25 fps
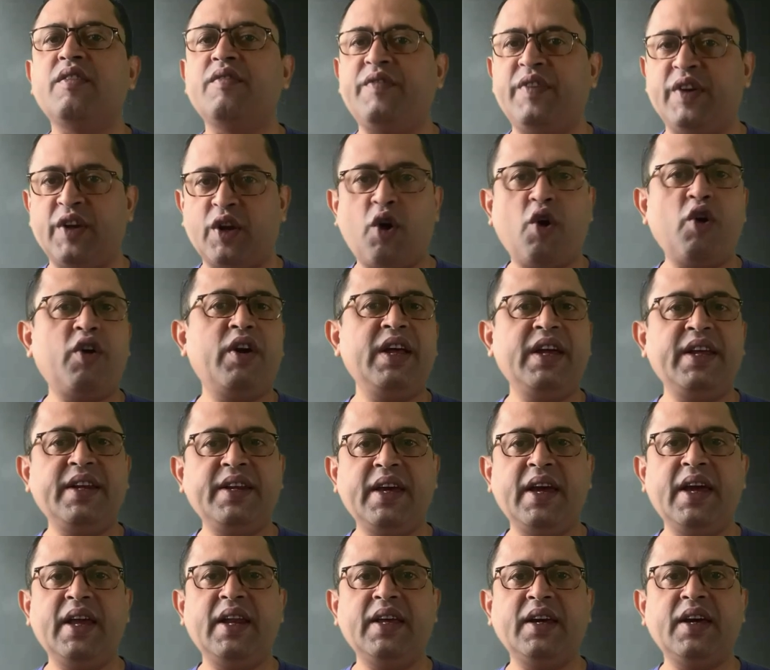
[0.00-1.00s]
We are already
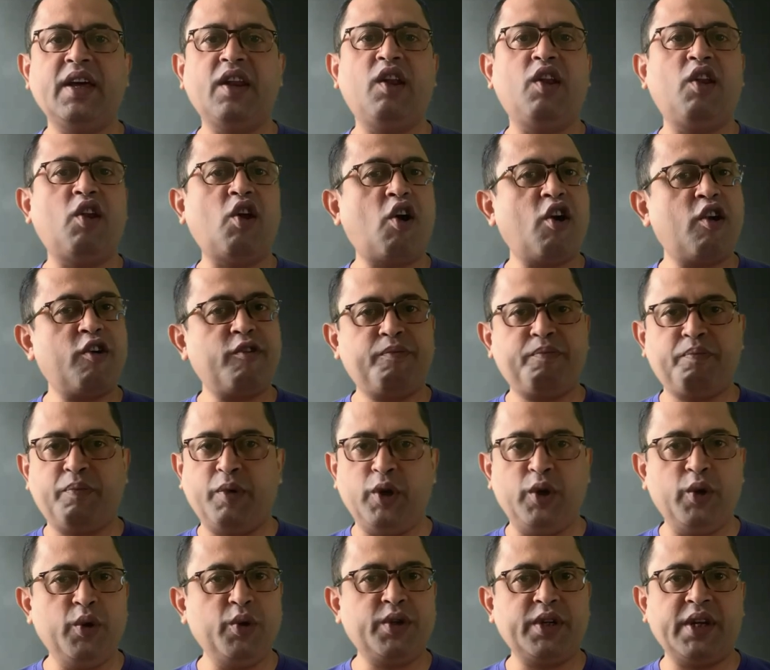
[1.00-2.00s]
inhaling a lot of
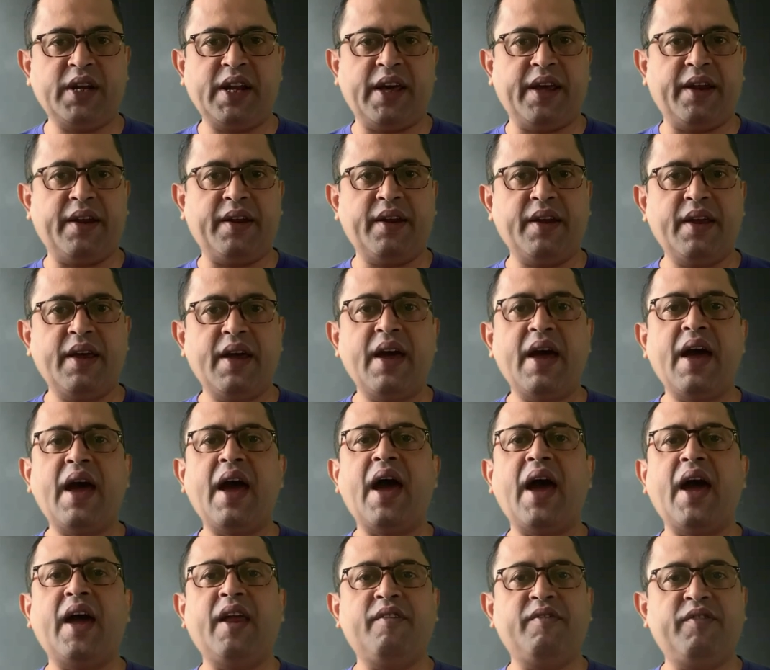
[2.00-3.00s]
polluted air
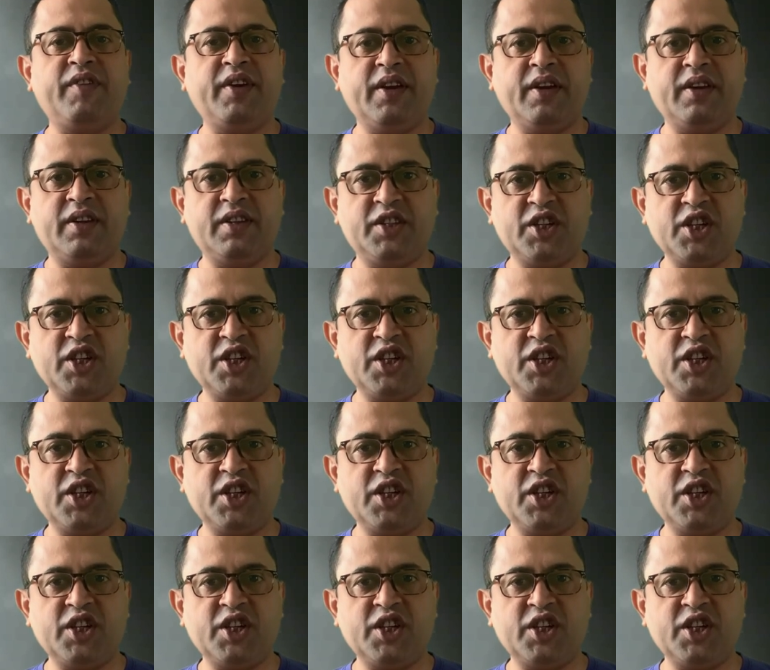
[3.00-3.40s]
and we are